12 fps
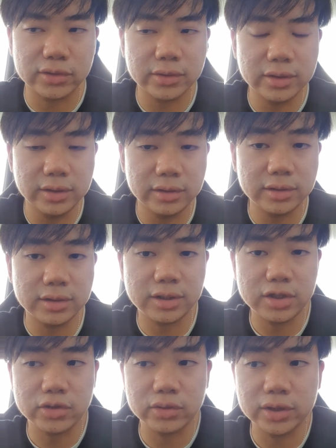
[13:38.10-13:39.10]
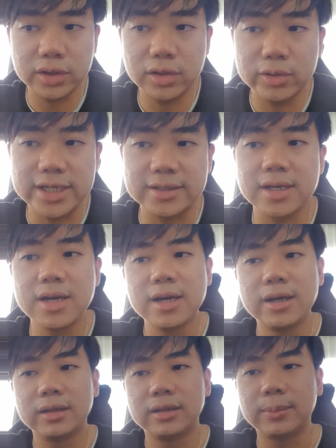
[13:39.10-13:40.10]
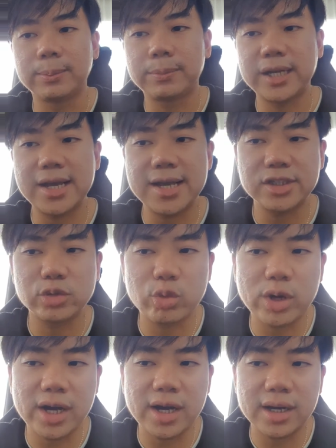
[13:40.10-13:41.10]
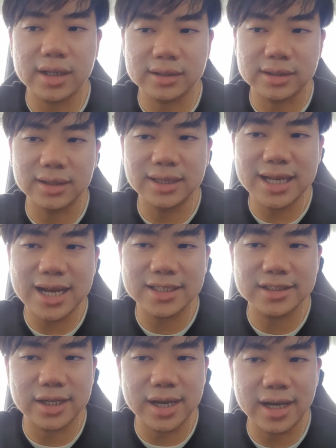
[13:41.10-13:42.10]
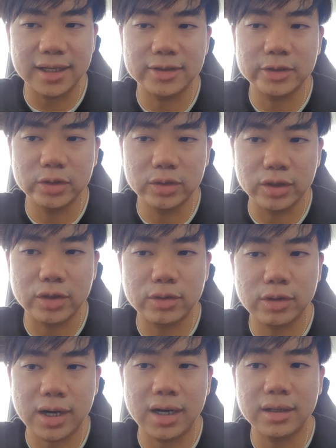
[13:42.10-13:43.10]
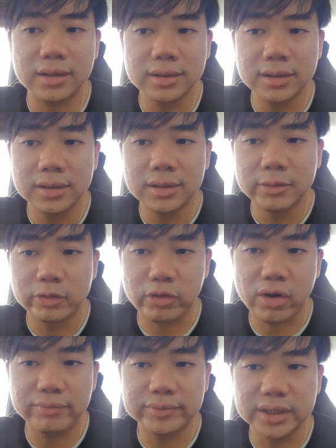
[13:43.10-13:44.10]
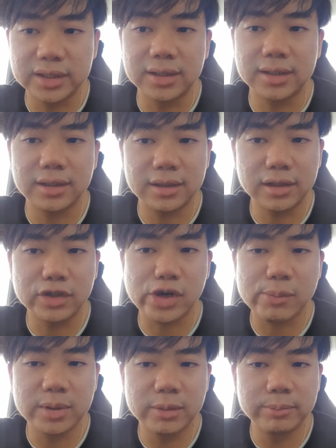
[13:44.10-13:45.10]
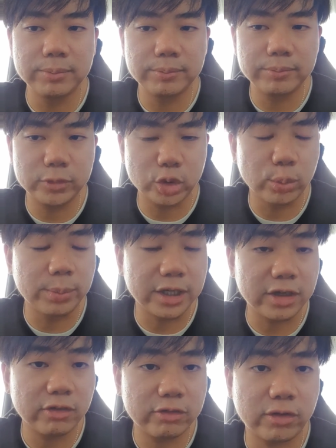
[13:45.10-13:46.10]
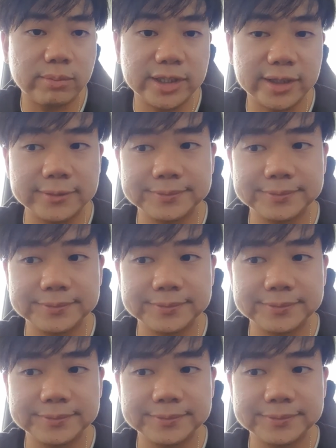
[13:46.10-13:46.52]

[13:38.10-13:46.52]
international law is the plans where the last act required from the agreement to be formed.